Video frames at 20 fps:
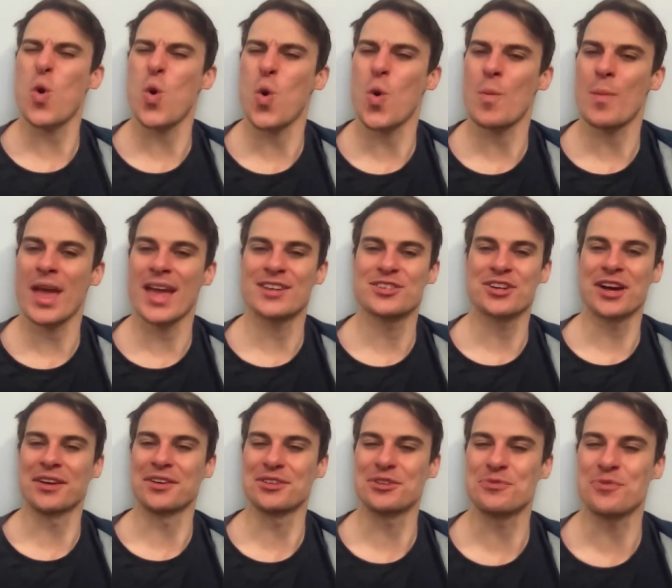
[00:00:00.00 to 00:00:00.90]
poor man
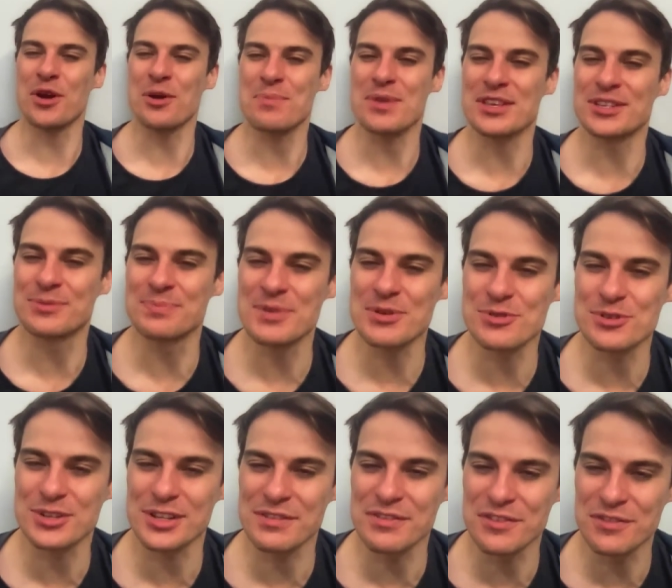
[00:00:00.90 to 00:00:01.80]
child, and you won't be a
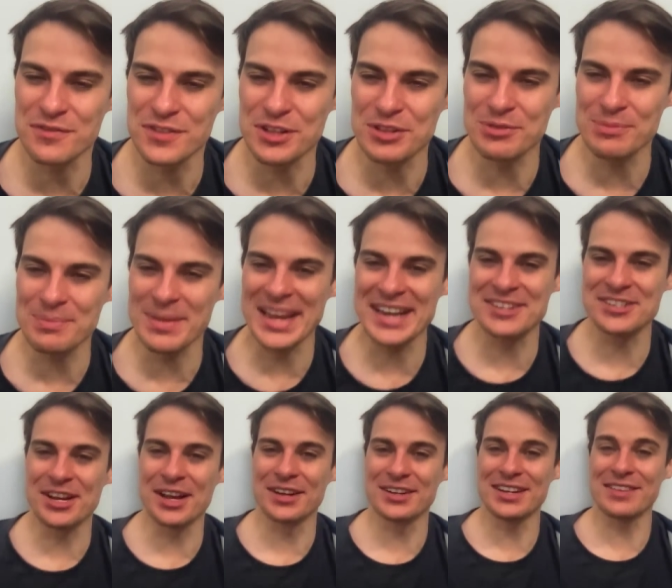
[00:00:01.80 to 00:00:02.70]
spiritually fulfilled man
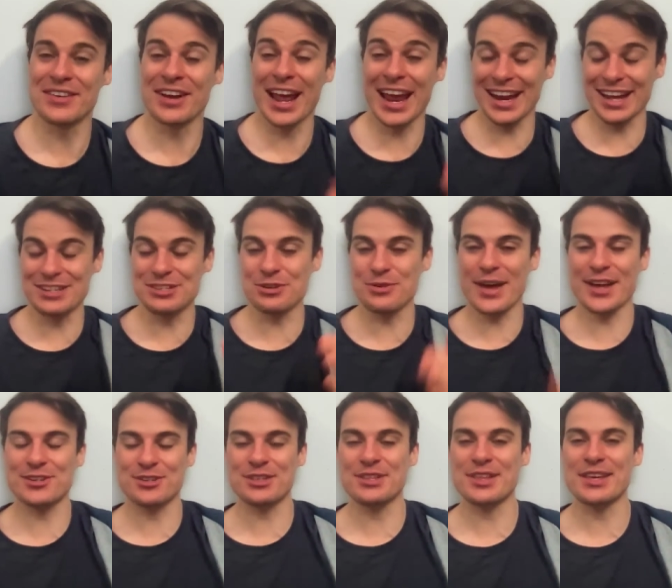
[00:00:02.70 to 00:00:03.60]
child either. And I do
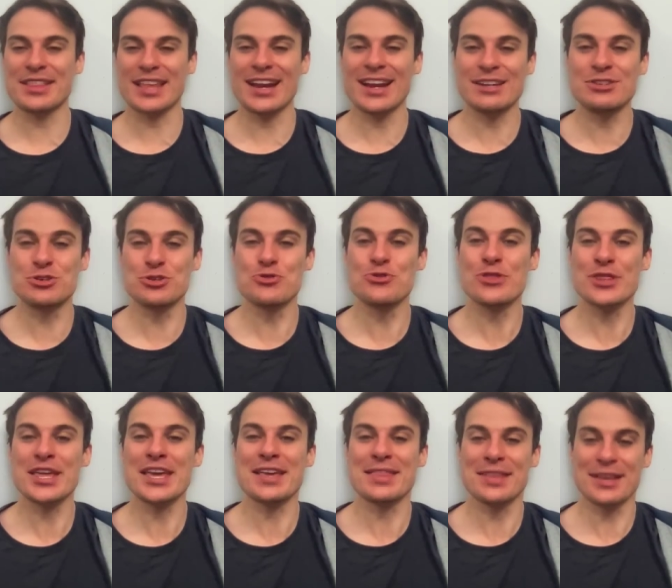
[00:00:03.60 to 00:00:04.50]
actually think that. I do
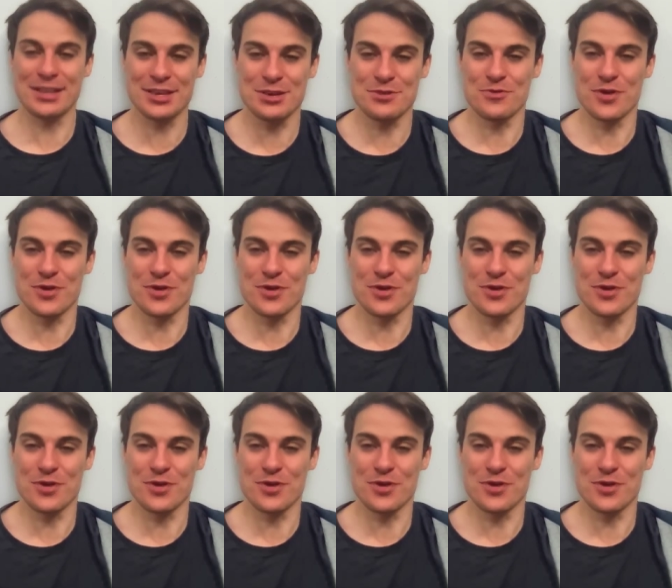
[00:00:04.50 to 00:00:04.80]
think that you